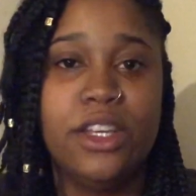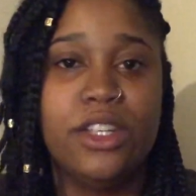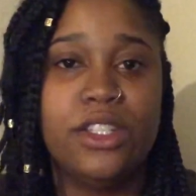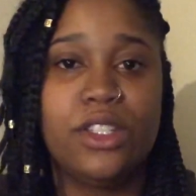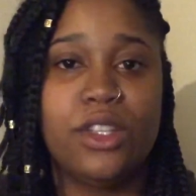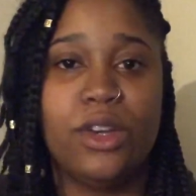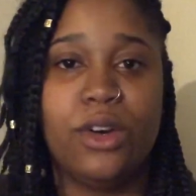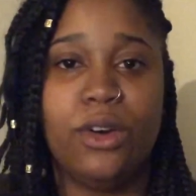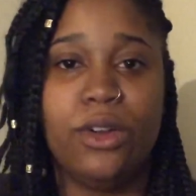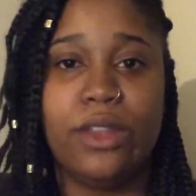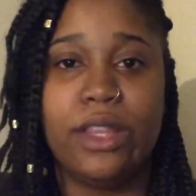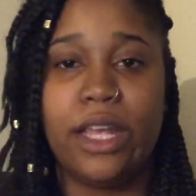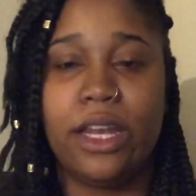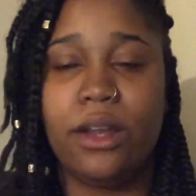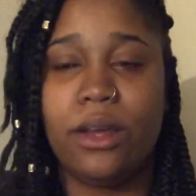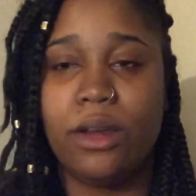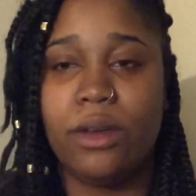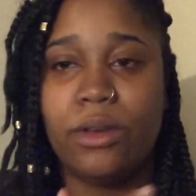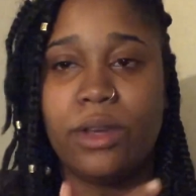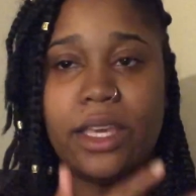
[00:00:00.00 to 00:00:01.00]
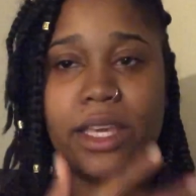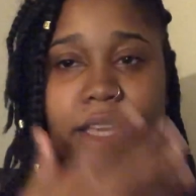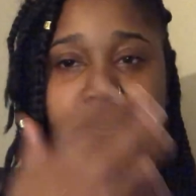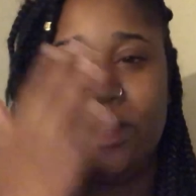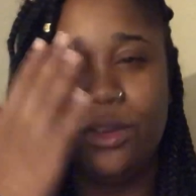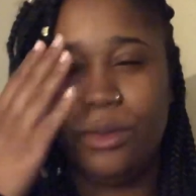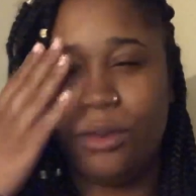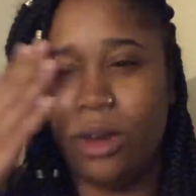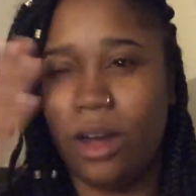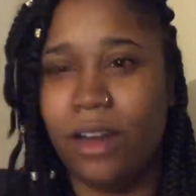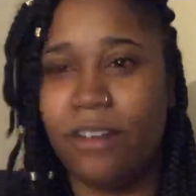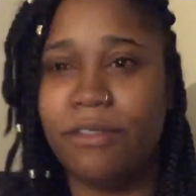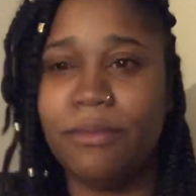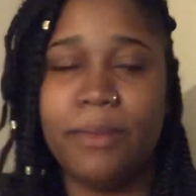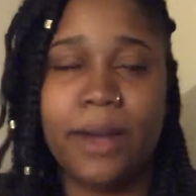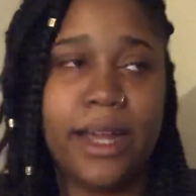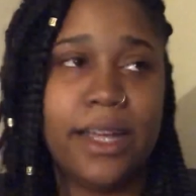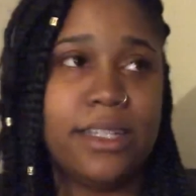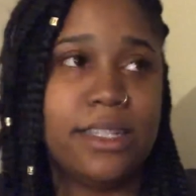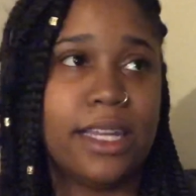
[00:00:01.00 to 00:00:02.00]
So that'll get you off
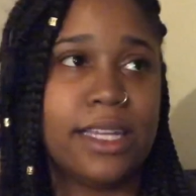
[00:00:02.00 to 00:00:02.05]
mind.